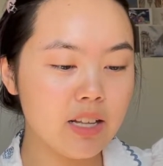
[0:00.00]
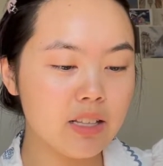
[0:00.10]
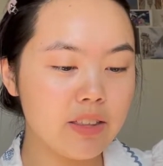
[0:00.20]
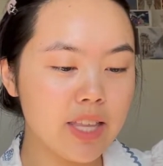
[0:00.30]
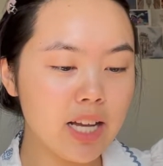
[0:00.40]
the
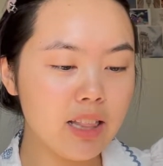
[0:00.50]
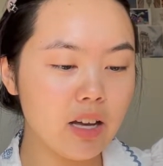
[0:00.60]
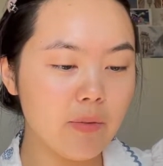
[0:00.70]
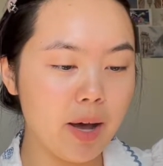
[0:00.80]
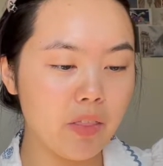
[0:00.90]
thing I love
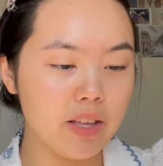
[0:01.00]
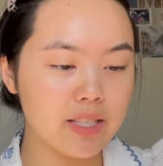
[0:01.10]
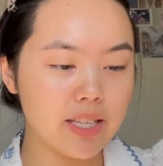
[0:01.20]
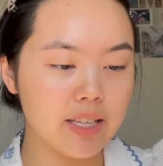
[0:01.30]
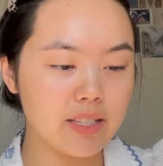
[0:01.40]
about this
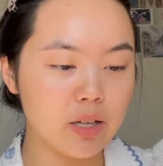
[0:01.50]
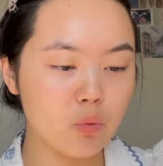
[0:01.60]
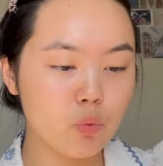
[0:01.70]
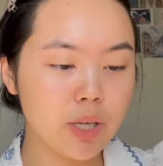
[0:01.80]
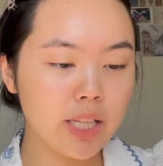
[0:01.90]
is it
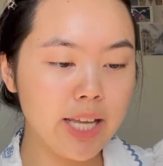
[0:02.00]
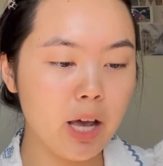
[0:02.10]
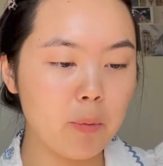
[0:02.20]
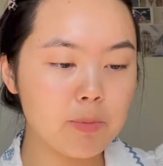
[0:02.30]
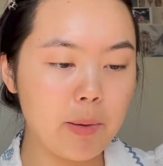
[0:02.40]
really
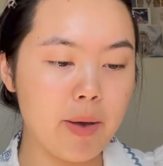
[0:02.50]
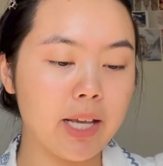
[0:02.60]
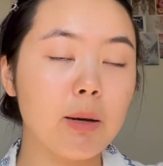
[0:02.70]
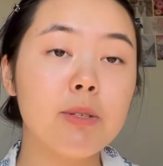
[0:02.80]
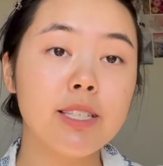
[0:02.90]
helps my
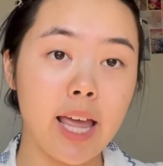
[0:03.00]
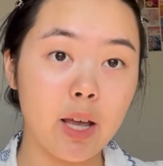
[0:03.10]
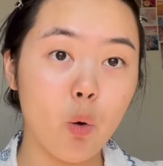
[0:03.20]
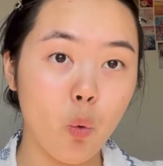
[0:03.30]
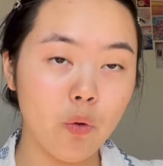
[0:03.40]
makeup stay
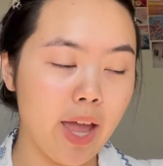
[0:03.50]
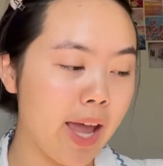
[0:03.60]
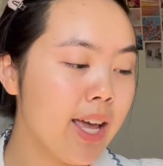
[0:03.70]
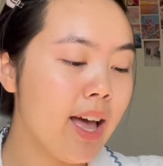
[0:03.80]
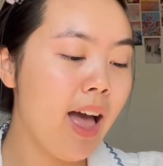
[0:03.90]
all day,